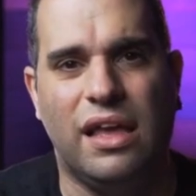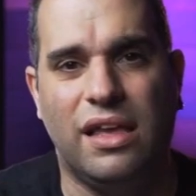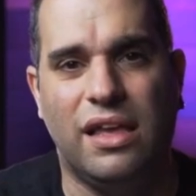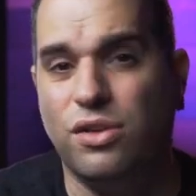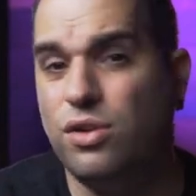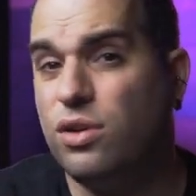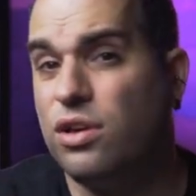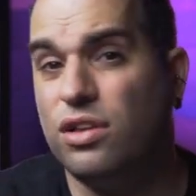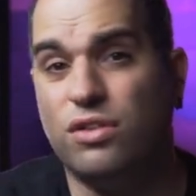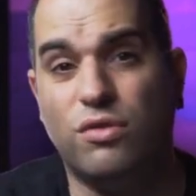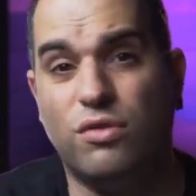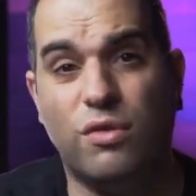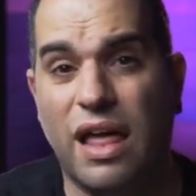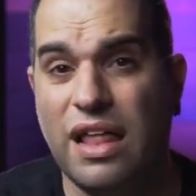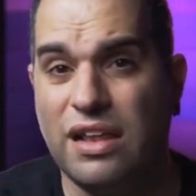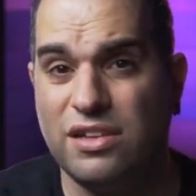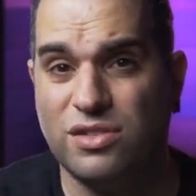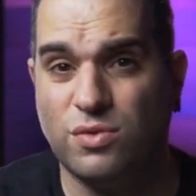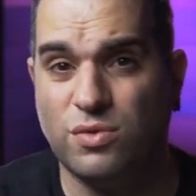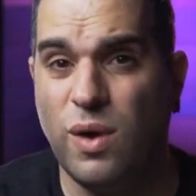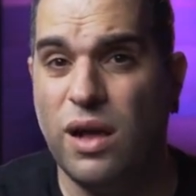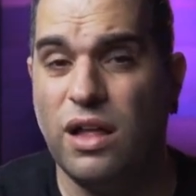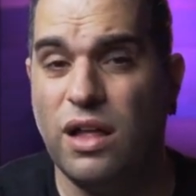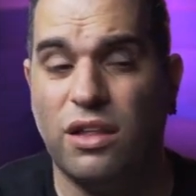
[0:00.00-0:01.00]
You could do that
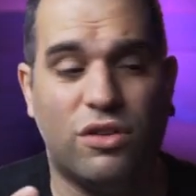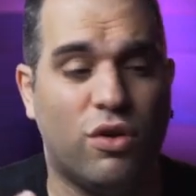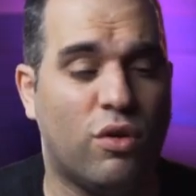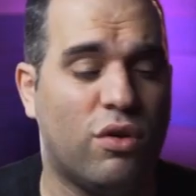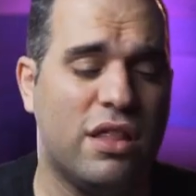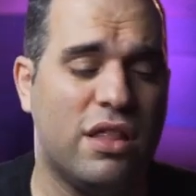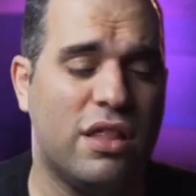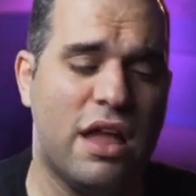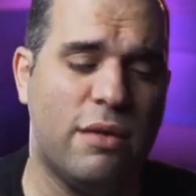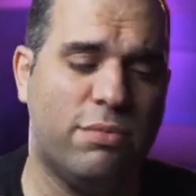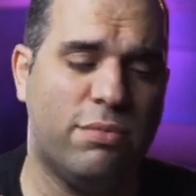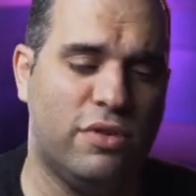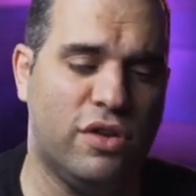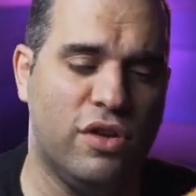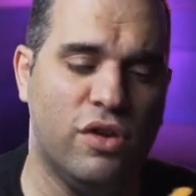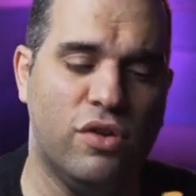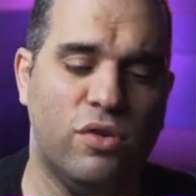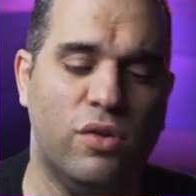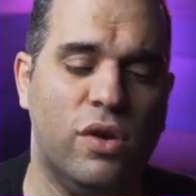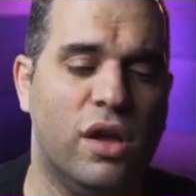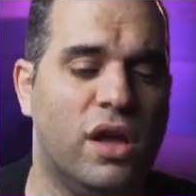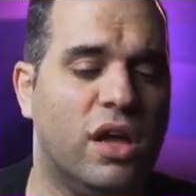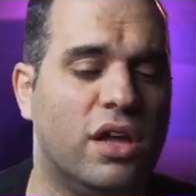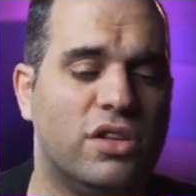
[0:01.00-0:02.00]
as well. Totally up to
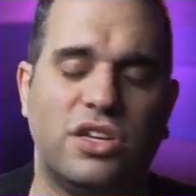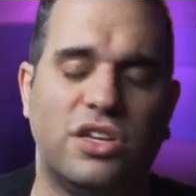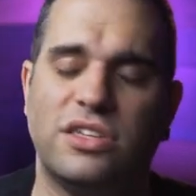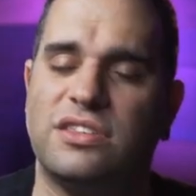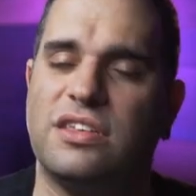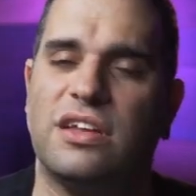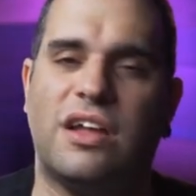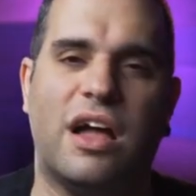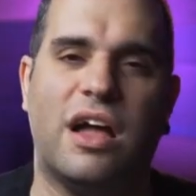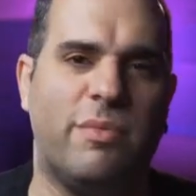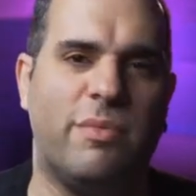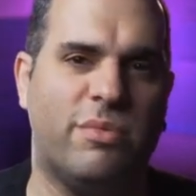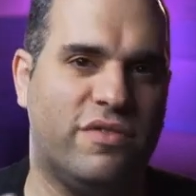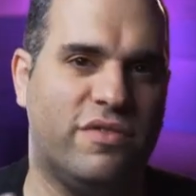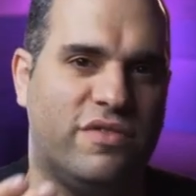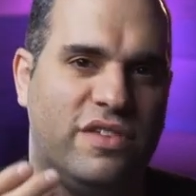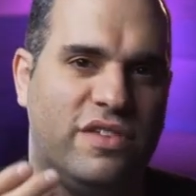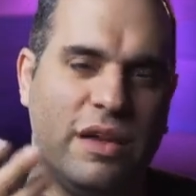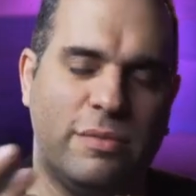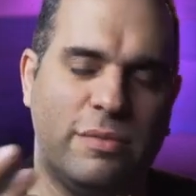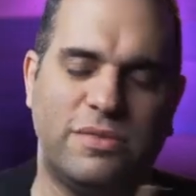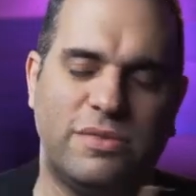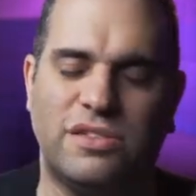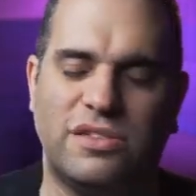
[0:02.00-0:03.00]
you. Just a couple of
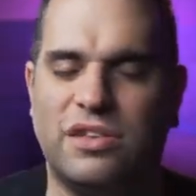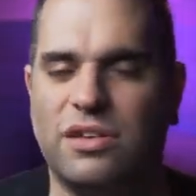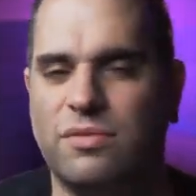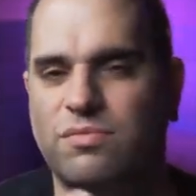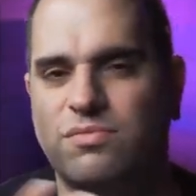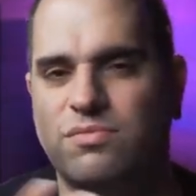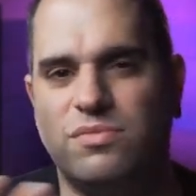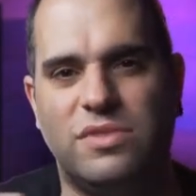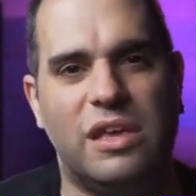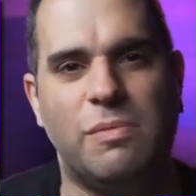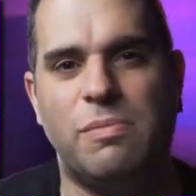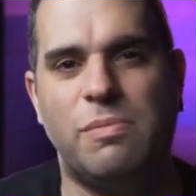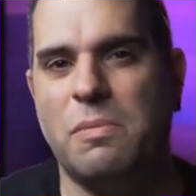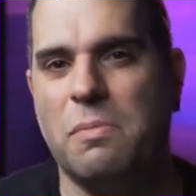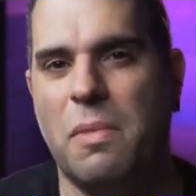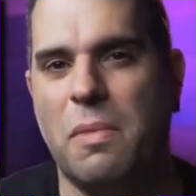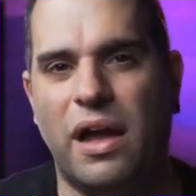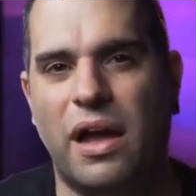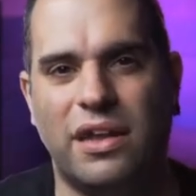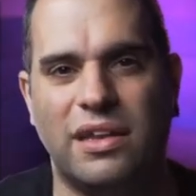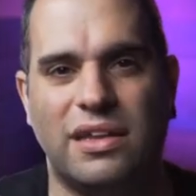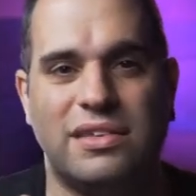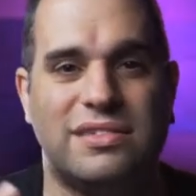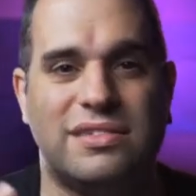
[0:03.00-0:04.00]
tips to keep in
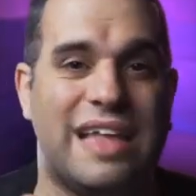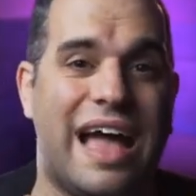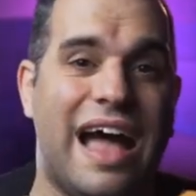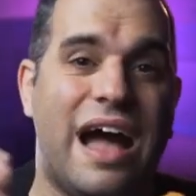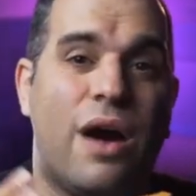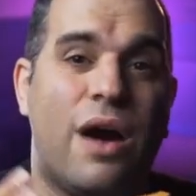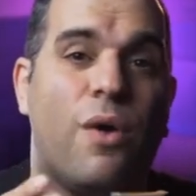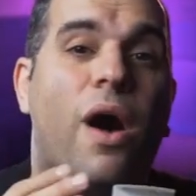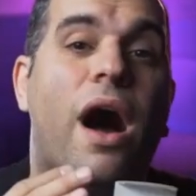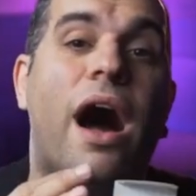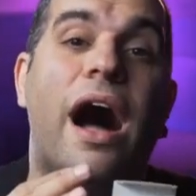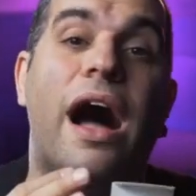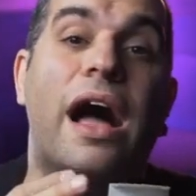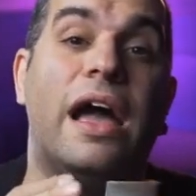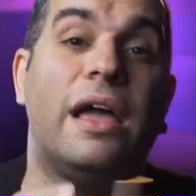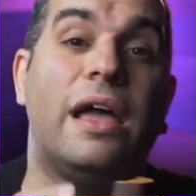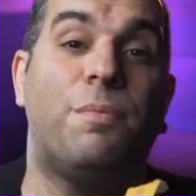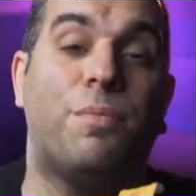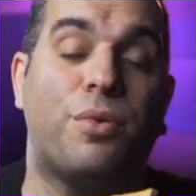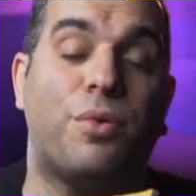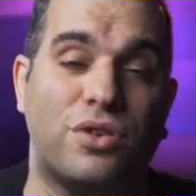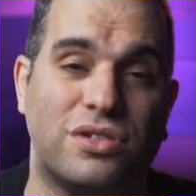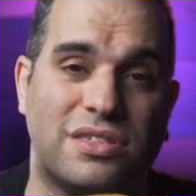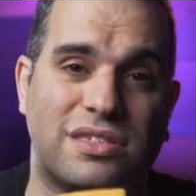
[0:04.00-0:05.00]
mind as to how I
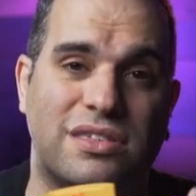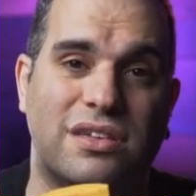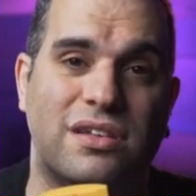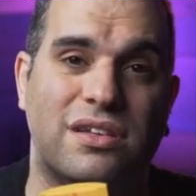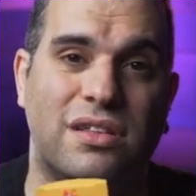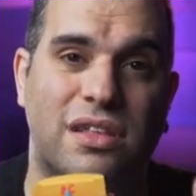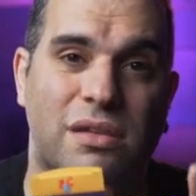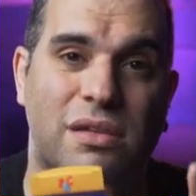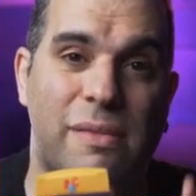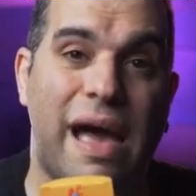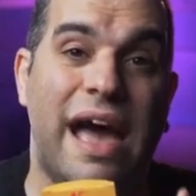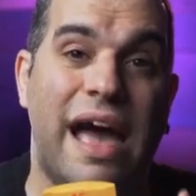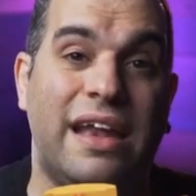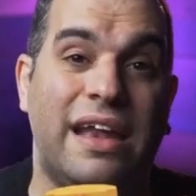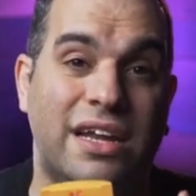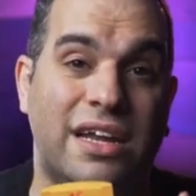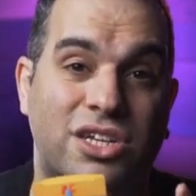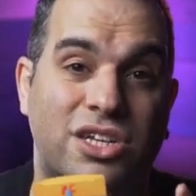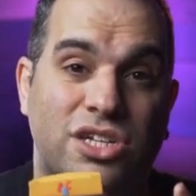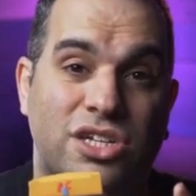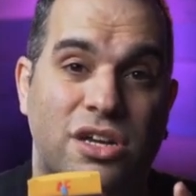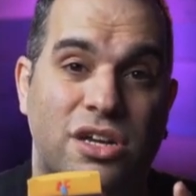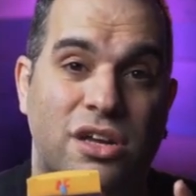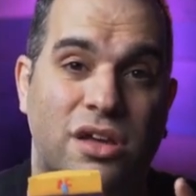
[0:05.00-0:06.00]
personally
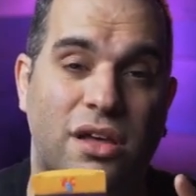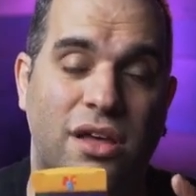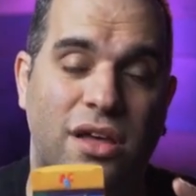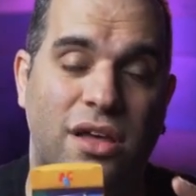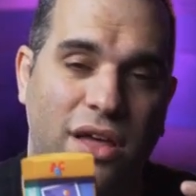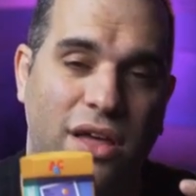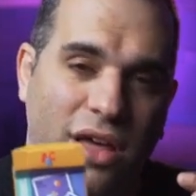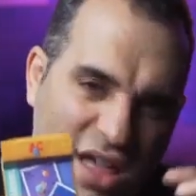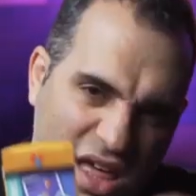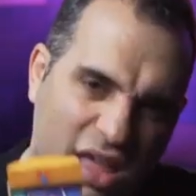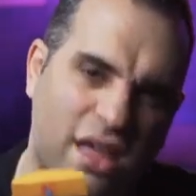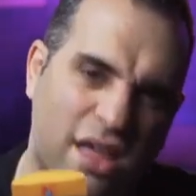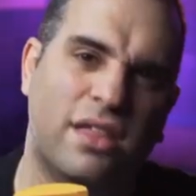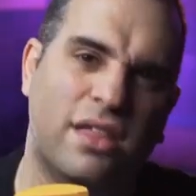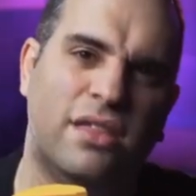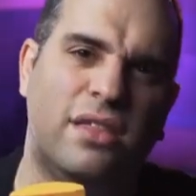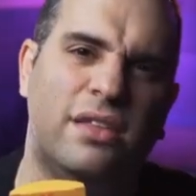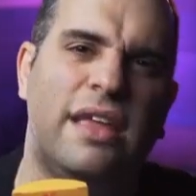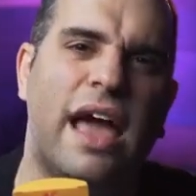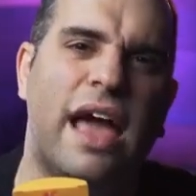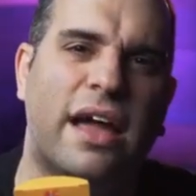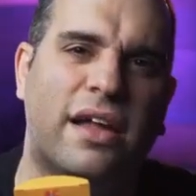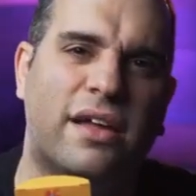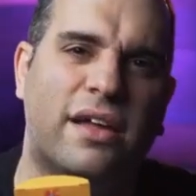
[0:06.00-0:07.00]
manage the
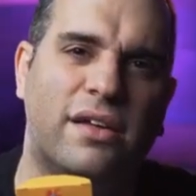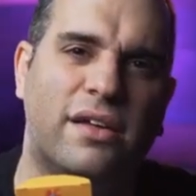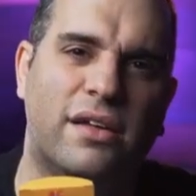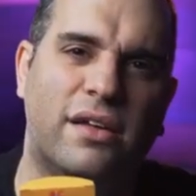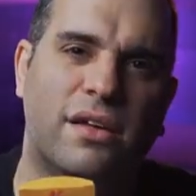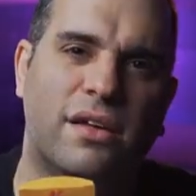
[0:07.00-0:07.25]
deck.